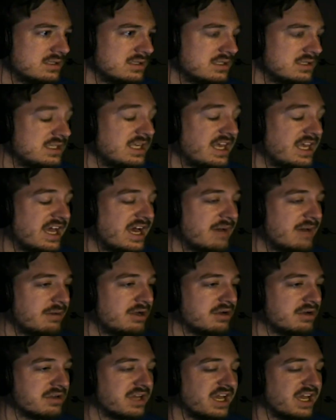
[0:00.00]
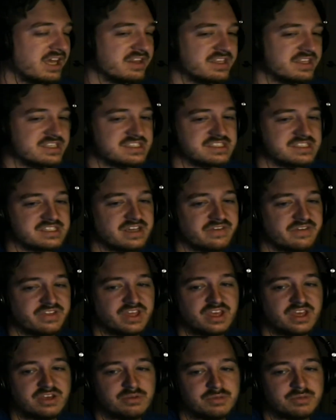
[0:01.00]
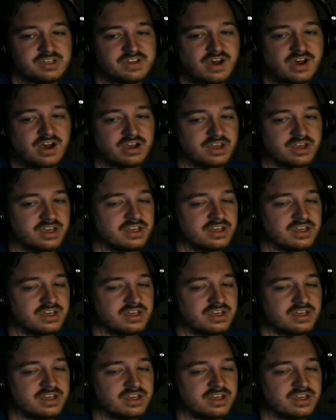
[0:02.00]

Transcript: Yeah, okay, this is definitely me talking.